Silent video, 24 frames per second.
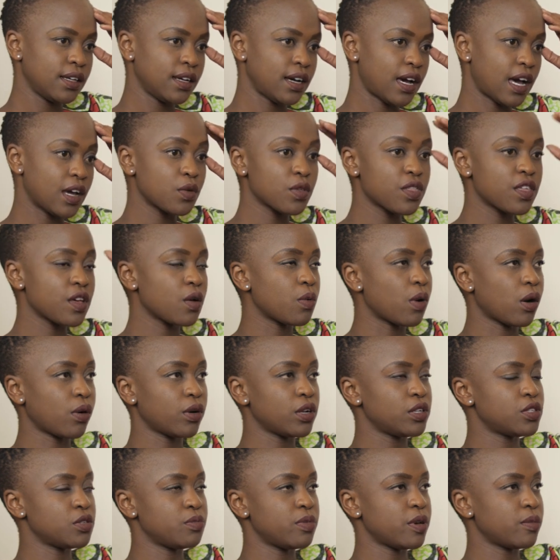I don't think we're
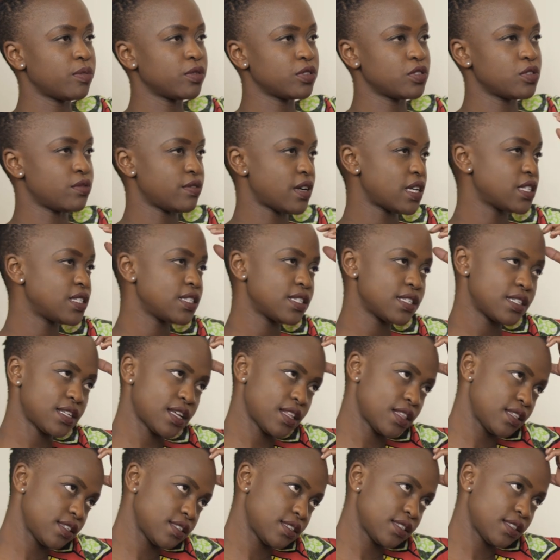going to be able to register
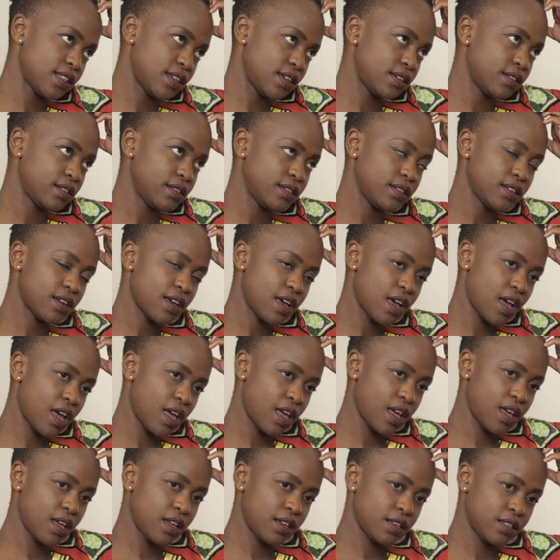this thing.
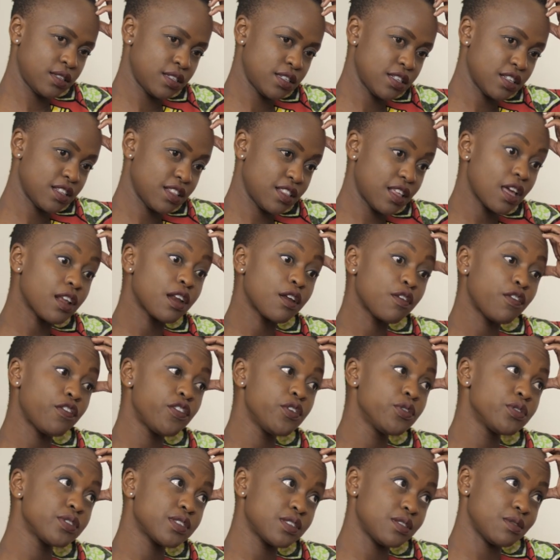And they
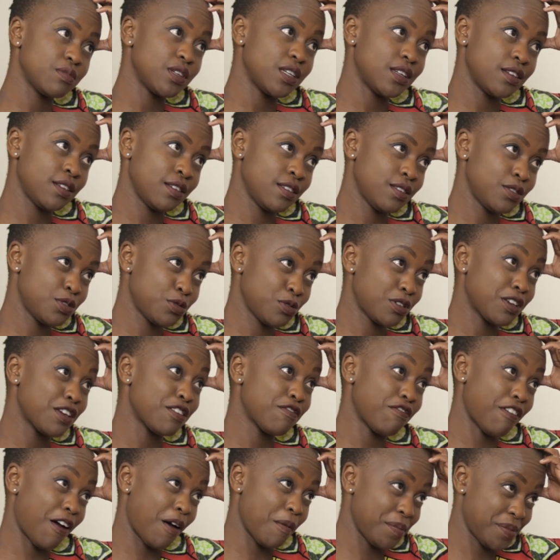refused me to give
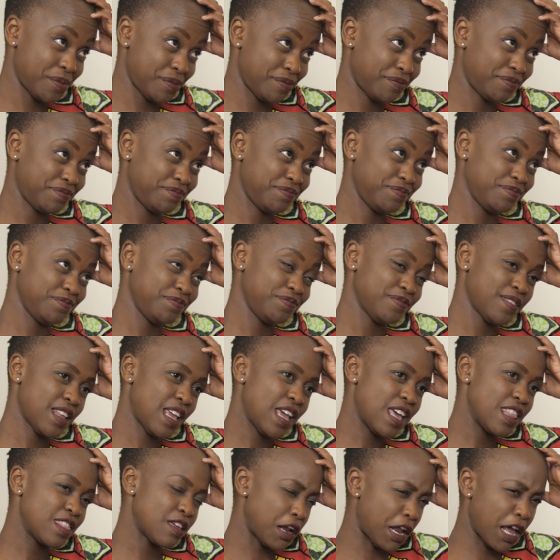up.
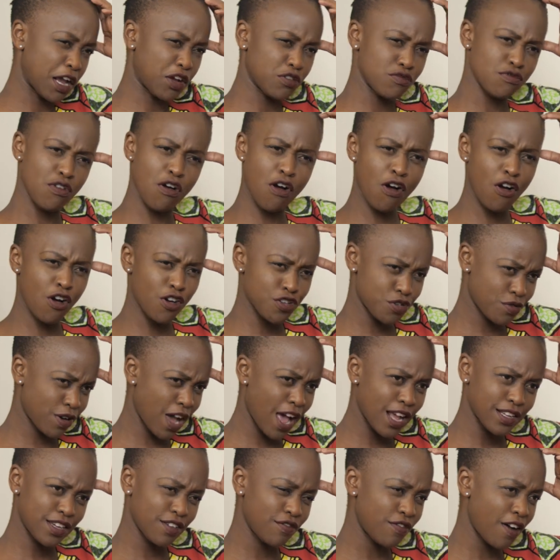They're like, no, you
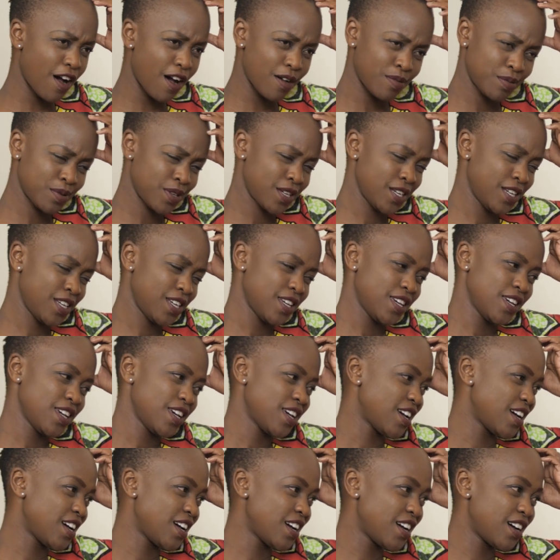can't give up.
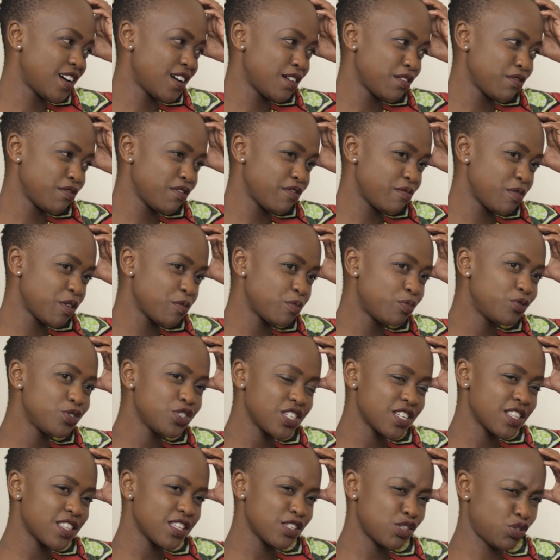We've been
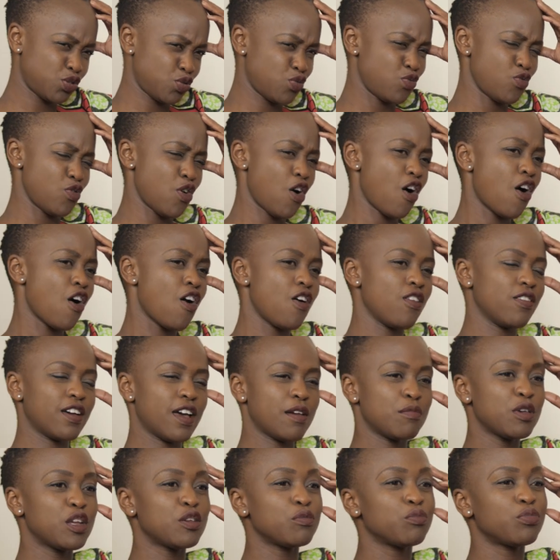pushing this too long. I
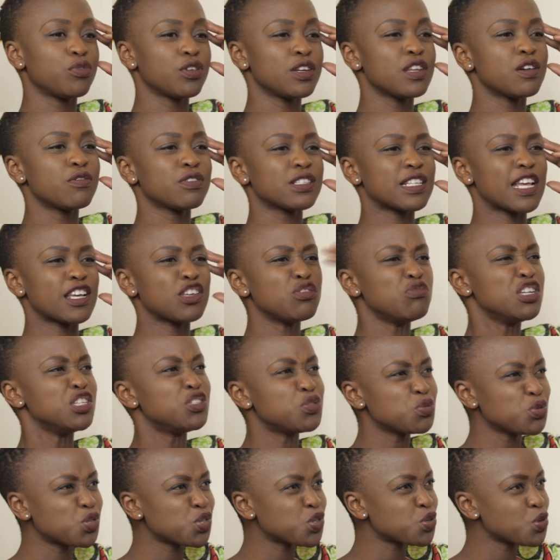mean, Bonnie was like, you need
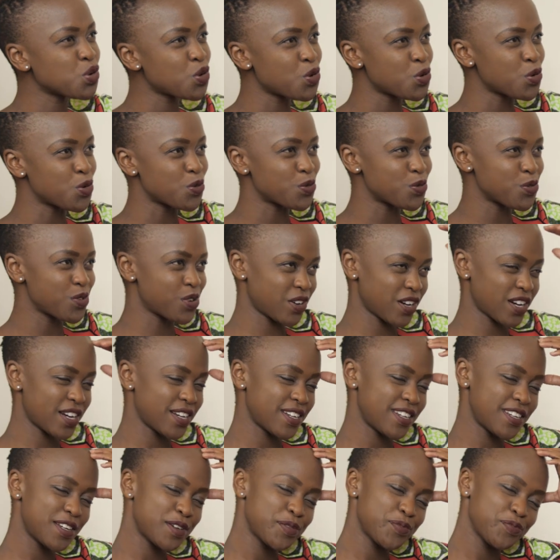to sue
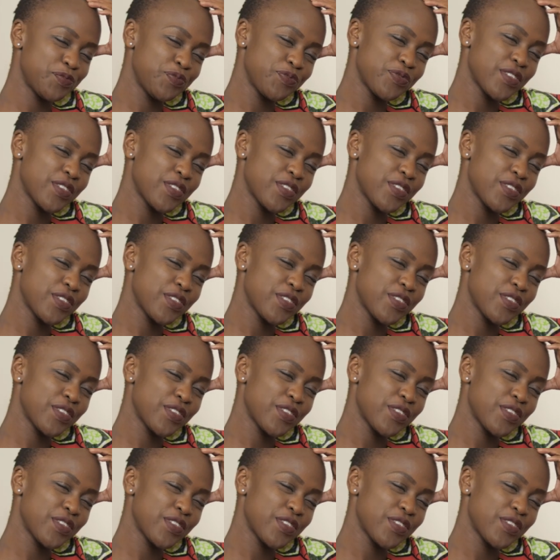already.